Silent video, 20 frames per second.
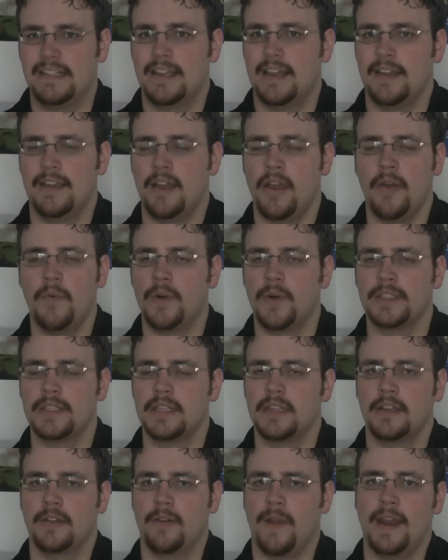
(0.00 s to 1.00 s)
it
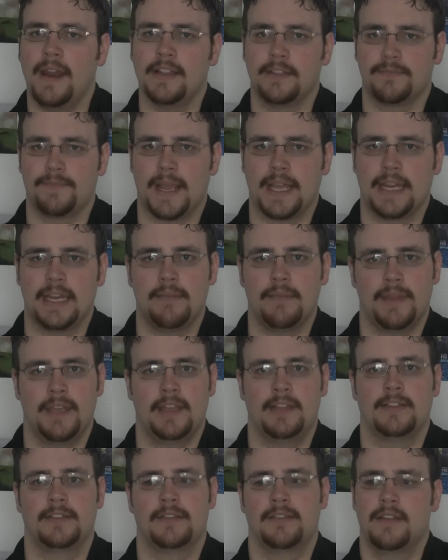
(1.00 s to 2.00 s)
wasn't the greatest by any
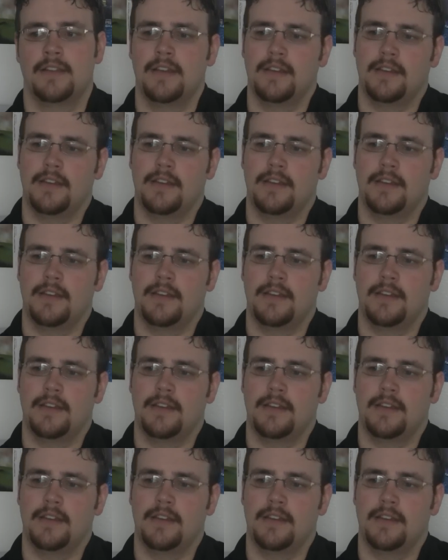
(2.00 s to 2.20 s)
means.